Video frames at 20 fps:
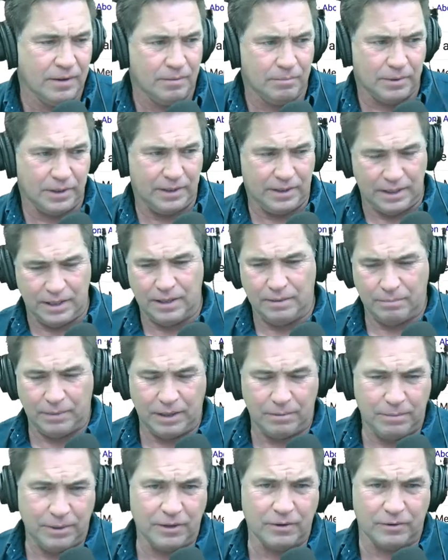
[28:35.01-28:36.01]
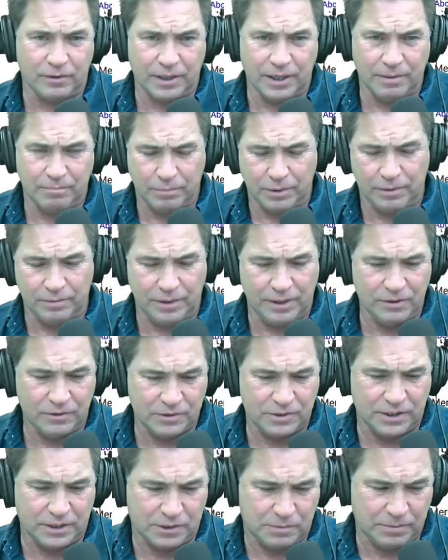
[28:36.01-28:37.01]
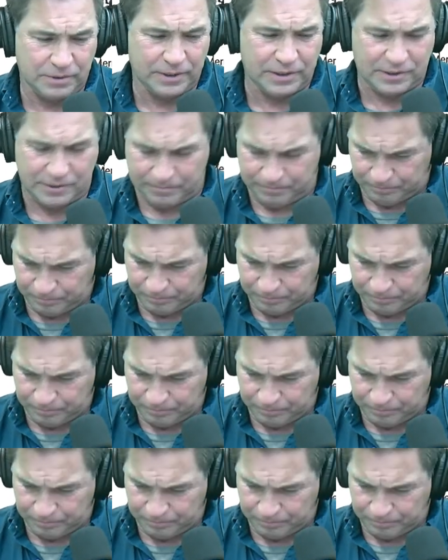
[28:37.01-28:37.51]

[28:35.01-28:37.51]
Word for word: But and it may be okay. But here's the experience.